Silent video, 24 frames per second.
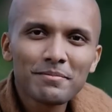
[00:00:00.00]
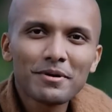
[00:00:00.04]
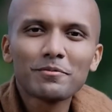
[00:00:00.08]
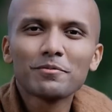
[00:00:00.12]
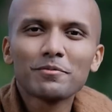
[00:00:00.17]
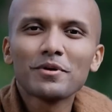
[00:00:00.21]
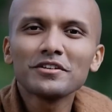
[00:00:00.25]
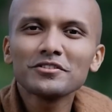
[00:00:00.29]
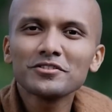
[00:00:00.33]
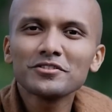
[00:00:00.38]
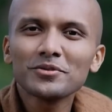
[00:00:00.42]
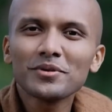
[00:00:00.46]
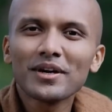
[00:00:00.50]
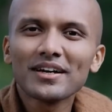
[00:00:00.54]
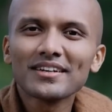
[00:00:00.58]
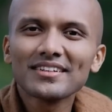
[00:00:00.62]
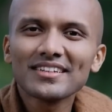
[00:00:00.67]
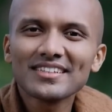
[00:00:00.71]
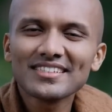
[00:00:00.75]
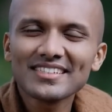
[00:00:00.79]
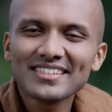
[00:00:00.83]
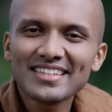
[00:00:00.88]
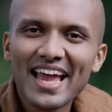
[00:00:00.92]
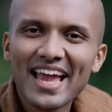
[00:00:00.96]
But once you're
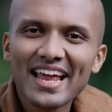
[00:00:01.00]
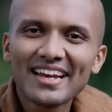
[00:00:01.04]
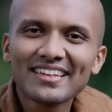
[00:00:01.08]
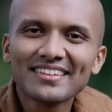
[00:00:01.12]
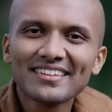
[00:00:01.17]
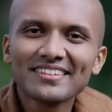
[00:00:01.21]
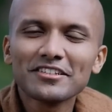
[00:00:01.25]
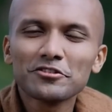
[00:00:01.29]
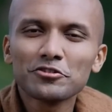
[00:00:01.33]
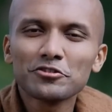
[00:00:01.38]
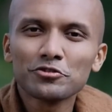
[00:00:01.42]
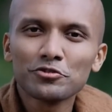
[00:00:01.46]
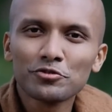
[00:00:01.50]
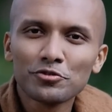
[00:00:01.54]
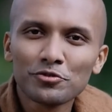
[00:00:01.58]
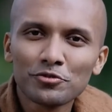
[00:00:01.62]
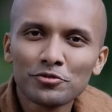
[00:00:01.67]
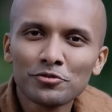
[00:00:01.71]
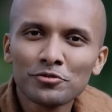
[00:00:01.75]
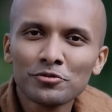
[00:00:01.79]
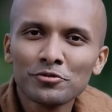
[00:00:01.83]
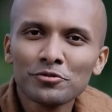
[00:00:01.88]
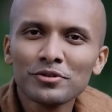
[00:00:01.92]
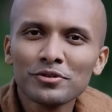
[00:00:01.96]
understanding this
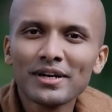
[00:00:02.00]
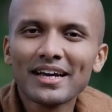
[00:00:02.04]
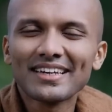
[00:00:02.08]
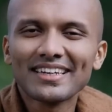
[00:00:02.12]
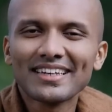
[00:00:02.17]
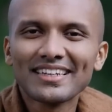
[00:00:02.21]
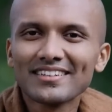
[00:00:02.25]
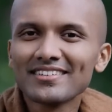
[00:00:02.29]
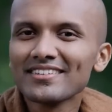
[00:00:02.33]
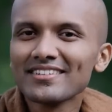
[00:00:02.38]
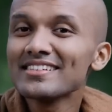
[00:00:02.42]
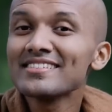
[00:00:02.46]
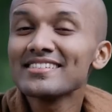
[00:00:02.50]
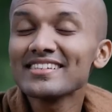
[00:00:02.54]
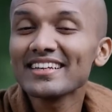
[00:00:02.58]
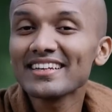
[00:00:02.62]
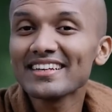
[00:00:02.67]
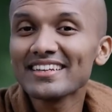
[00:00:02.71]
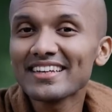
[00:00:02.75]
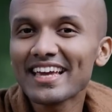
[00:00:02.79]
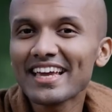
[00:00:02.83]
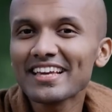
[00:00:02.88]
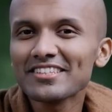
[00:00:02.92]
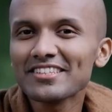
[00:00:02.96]
true and
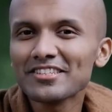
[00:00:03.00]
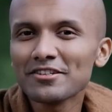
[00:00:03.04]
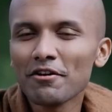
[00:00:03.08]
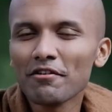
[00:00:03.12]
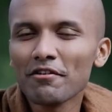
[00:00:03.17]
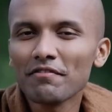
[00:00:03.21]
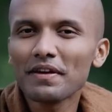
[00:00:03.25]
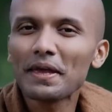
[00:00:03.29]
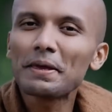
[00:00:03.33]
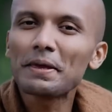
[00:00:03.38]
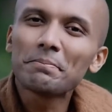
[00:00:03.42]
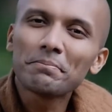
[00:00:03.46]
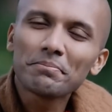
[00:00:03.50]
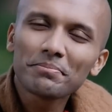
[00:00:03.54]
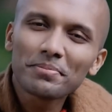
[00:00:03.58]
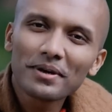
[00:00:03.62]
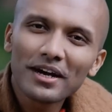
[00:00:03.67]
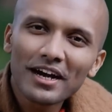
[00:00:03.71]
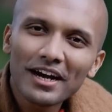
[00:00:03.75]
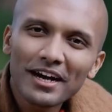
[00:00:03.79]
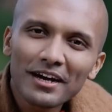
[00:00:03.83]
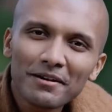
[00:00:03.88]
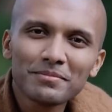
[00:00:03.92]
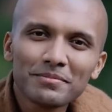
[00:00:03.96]
intrinsic nature of
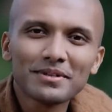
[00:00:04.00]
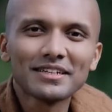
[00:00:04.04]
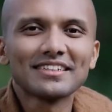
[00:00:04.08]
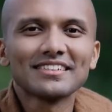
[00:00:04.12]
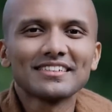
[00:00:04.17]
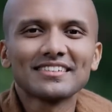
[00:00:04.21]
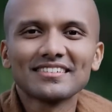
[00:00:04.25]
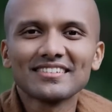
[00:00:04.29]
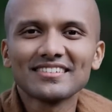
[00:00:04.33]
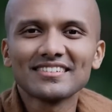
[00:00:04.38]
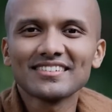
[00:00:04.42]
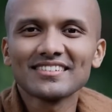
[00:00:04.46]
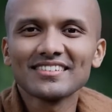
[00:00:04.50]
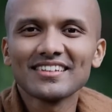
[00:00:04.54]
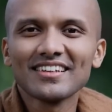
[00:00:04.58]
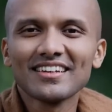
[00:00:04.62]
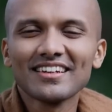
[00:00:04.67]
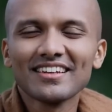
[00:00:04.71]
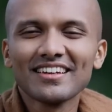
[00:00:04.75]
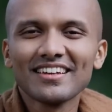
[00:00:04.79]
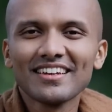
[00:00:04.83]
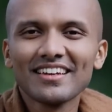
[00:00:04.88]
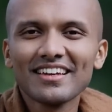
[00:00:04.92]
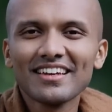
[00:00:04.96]
impermanence,
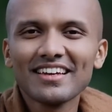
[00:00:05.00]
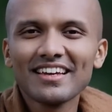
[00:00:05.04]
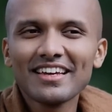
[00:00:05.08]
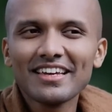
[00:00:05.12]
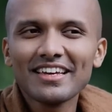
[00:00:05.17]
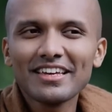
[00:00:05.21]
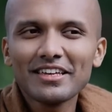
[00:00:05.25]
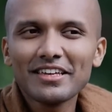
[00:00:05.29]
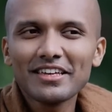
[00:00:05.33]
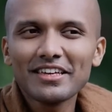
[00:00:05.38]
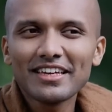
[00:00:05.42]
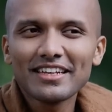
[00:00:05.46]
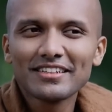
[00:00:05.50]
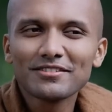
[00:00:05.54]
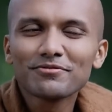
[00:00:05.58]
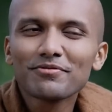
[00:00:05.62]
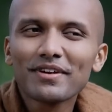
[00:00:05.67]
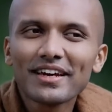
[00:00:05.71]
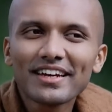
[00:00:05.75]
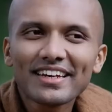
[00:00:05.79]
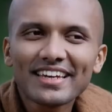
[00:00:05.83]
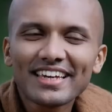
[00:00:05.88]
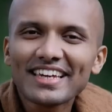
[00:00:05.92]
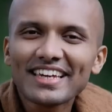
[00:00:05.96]
it's
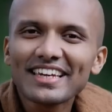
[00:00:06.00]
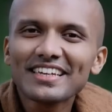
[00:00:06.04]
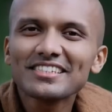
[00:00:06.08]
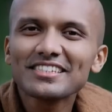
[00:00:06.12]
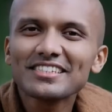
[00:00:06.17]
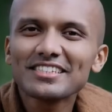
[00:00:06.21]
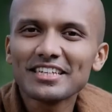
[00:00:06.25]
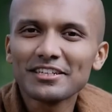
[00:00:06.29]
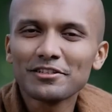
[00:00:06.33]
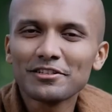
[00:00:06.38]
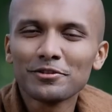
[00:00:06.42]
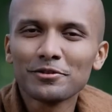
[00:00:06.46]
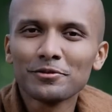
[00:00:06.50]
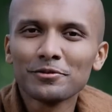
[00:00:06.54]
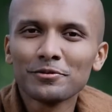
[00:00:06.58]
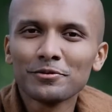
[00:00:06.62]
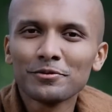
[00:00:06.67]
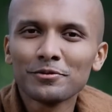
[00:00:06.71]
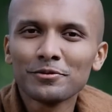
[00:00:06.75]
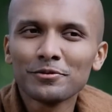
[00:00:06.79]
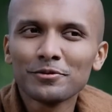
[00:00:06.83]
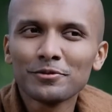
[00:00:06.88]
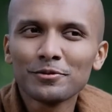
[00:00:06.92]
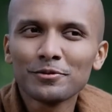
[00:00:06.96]
very easy
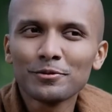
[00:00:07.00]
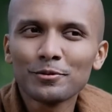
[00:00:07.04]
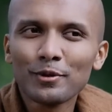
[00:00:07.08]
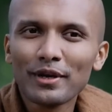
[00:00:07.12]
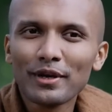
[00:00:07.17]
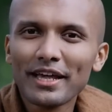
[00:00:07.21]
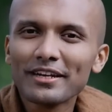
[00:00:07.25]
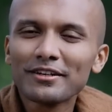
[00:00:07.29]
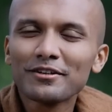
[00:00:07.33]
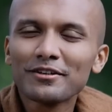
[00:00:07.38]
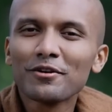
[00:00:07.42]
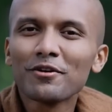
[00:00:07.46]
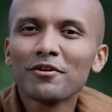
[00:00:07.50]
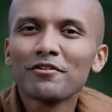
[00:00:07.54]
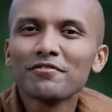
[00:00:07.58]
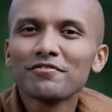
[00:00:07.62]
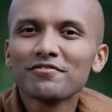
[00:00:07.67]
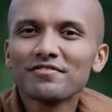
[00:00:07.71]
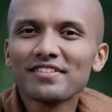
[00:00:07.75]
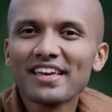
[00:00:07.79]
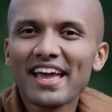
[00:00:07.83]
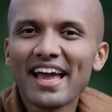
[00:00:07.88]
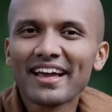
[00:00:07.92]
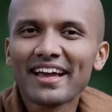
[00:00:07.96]
to let go of
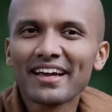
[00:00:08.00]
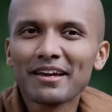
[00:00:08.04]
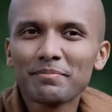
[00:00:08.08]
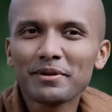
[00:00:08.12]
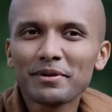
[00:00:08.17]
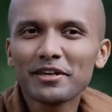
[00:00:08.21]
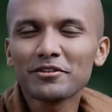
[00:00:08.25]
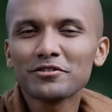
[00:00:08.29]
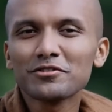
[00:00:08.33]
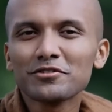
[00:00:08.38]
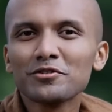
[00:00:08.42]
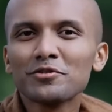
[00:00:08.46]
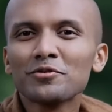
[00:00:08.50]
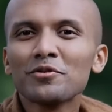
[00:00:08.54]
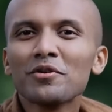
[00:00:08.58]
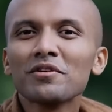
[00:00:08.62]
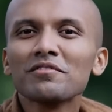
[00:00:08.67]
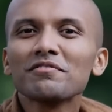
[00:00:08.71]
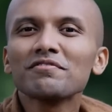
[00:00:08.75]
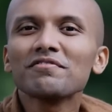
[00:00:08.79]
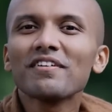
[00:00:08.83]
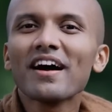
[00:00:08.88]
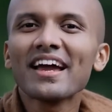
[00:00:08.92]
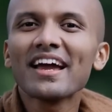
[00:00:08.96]
the anger because you
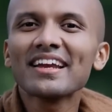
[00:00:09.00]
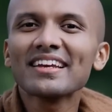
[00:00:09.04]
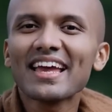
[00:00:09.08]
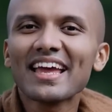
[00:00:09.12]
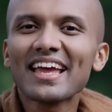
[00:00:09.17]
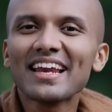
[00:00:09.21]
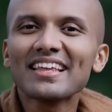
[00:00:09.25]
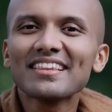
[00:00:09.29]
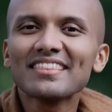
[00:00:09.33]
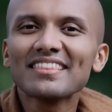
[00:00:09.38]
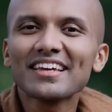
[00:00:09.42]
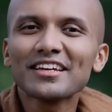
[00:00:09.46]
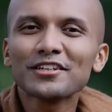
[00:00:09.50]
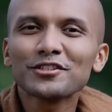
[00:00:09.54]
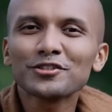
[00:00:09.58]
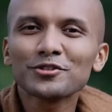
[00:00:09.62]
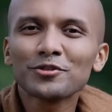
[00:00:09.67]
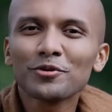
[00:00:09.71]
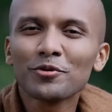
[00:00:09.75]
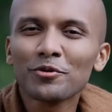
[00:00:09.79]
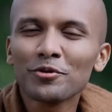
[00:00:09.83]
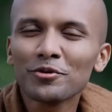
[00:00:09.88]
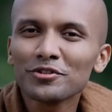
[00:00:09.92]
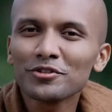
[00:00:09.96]
don't find anything
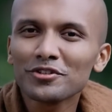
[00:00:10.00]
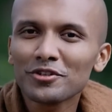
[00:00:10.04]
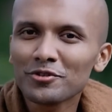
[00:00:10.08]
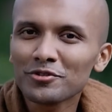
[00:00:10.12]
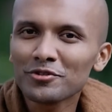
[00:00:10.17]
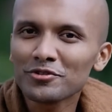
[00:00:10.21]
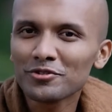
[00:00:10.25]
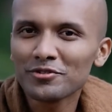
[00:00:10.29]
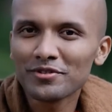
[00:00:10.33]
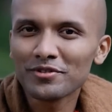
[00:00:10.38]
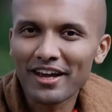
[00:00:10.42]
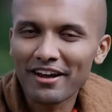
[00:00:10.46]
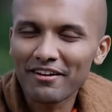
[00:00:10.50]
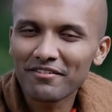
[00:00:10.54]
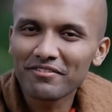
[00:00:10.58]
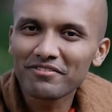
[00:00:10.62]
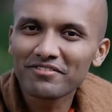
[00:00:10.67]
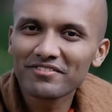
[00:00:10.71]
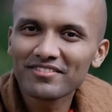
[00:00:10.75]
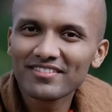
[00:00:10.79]
to hold on to now.